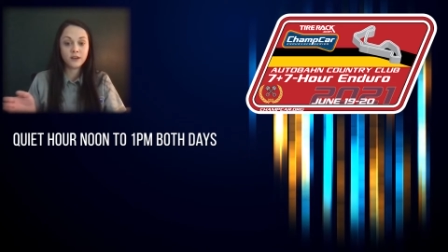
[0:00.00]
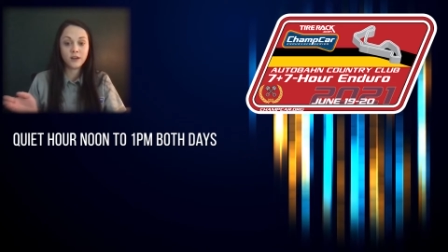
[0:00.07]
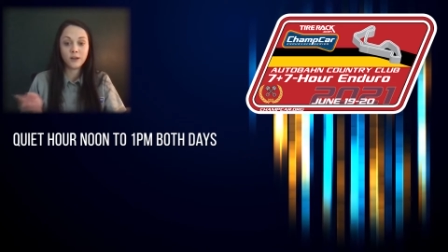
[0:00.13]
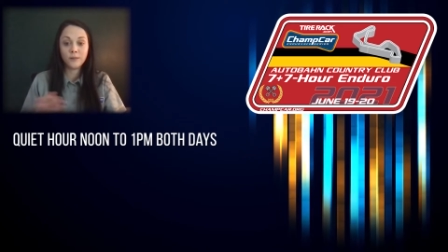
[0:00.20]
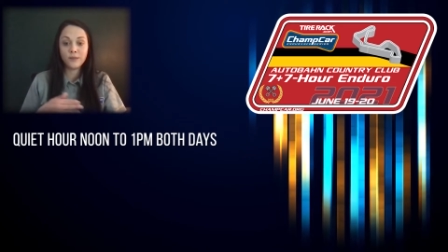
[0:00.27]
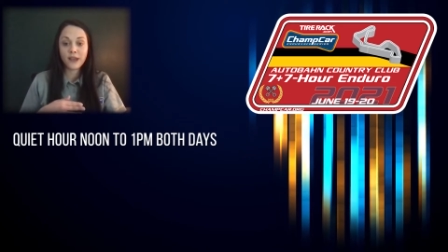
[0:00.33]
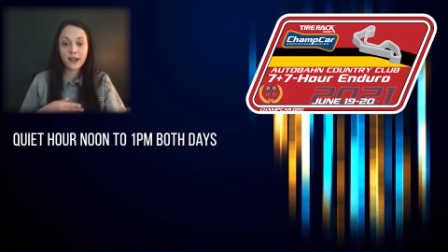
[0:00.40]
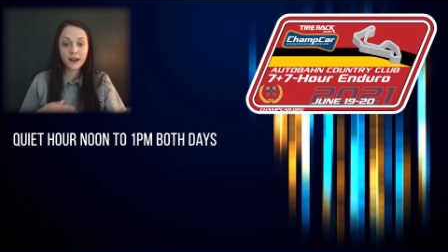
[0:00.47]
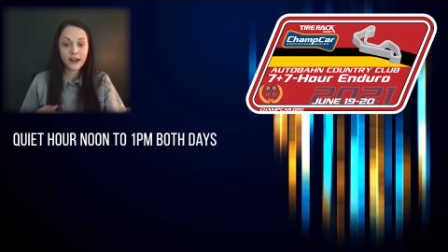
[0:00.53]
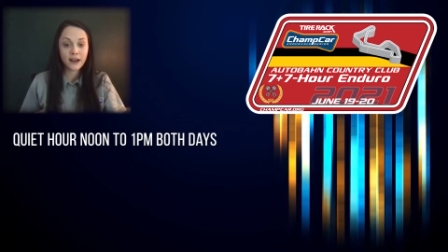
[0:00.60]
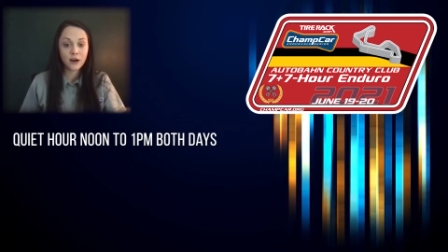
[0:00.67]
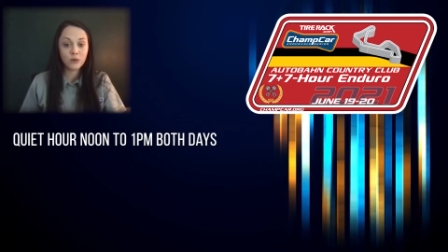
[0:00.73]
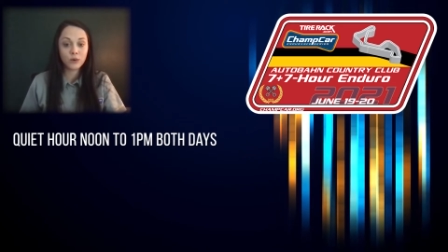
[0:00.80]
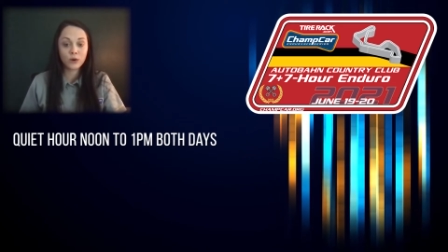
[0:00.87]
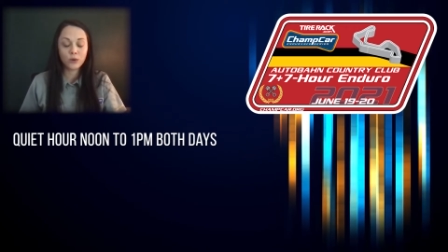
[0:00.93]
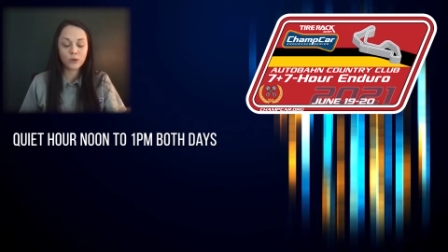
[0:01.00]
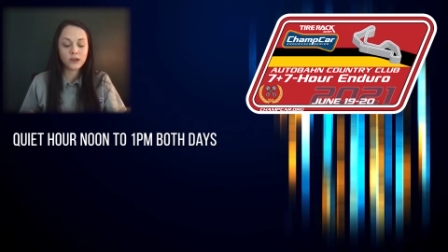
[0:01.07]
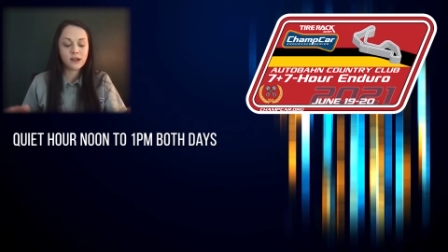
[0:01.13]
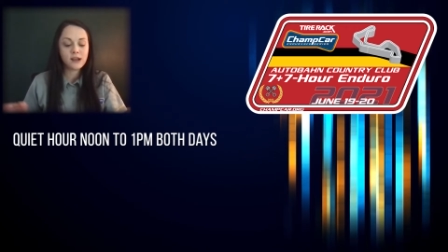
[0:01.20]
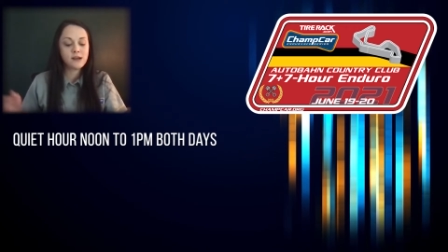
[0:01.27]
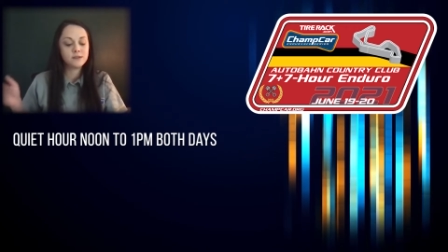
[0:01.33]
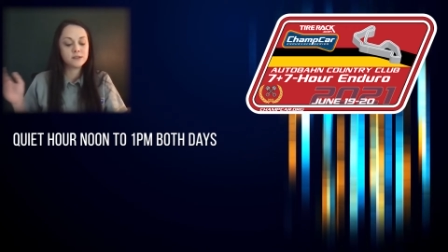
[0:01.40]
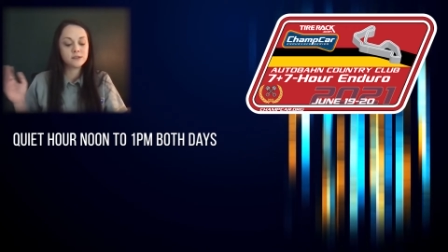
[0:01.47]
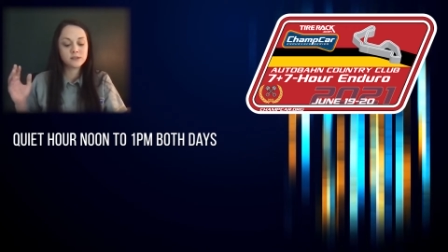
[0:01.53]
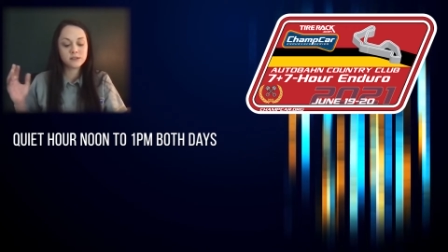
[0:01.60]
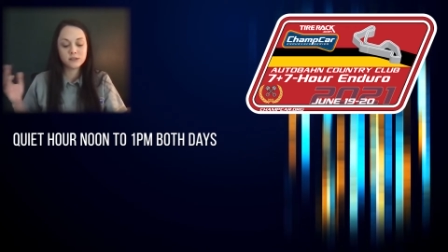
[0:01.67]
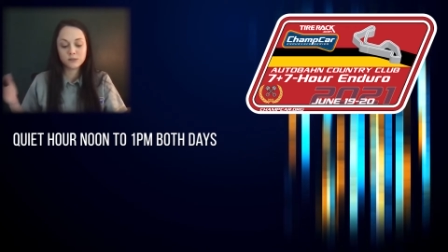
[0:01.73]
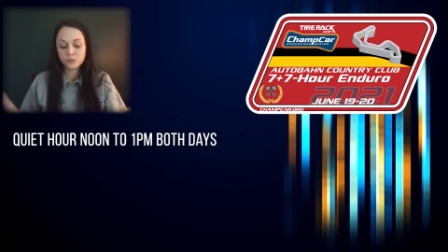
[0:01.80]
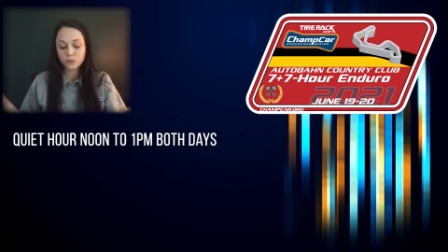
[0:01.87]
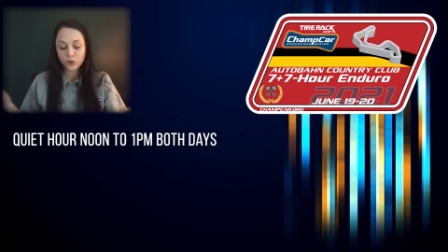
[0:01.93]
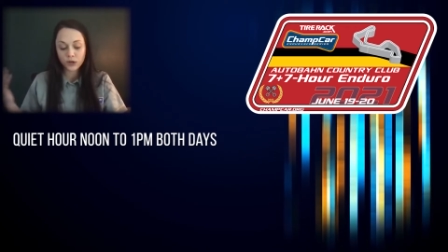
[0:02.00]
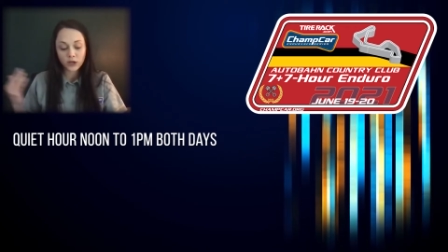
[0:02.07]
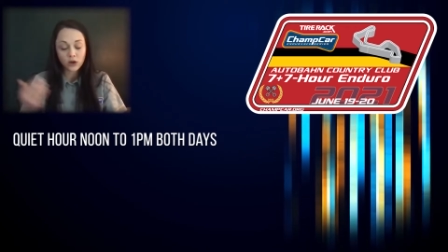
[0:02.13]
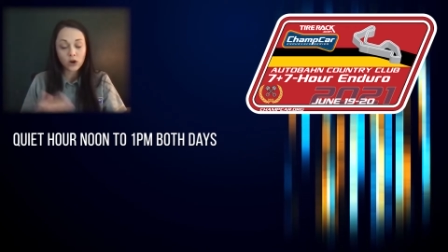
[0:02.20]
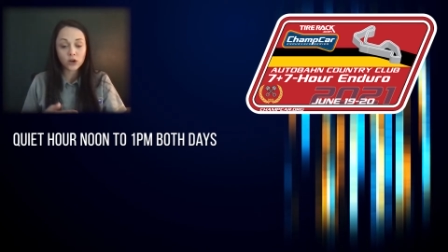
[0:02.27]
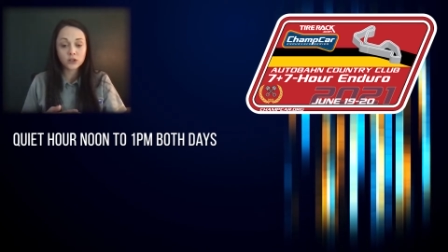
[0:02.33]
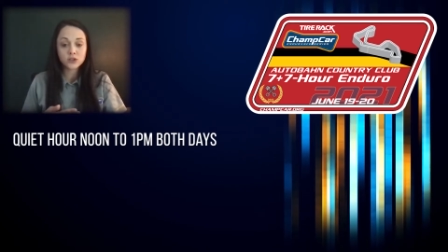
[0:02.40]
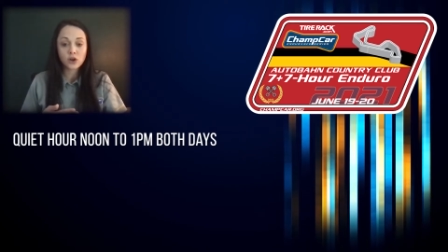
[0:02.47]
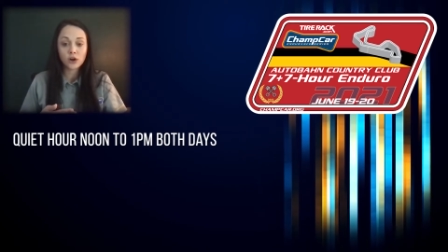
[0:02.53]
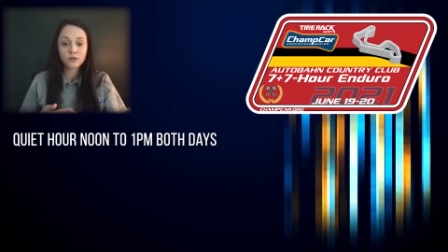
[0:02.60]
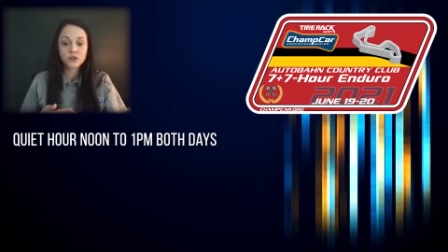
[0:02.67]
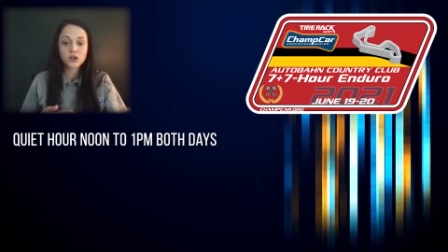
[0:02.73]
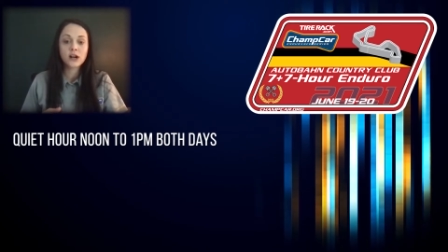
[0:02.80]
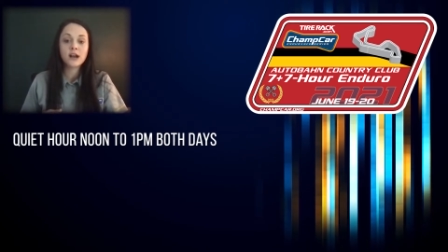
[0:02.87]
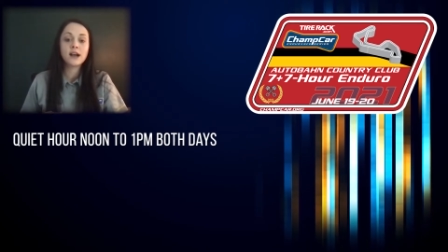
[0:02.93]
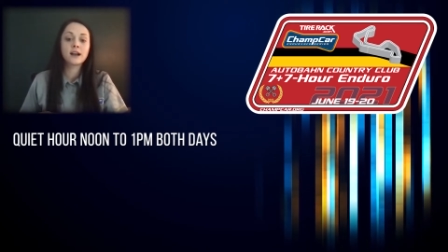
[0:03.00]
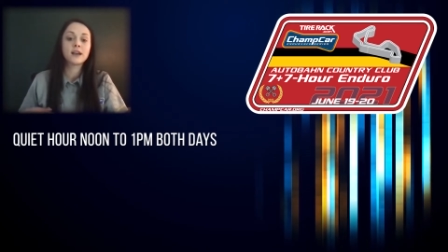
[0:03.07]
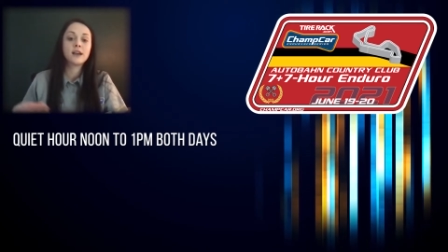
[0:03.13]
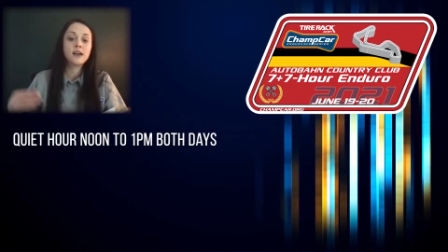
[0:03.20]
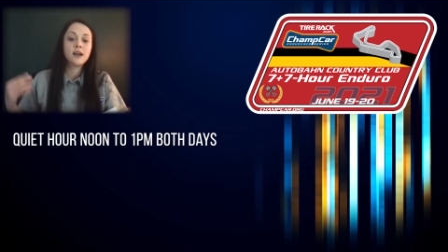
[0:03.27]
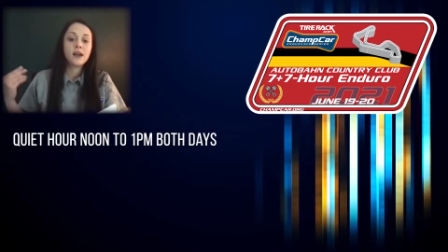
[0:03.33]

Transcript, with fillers: Um, that hour we have to bring cars off track,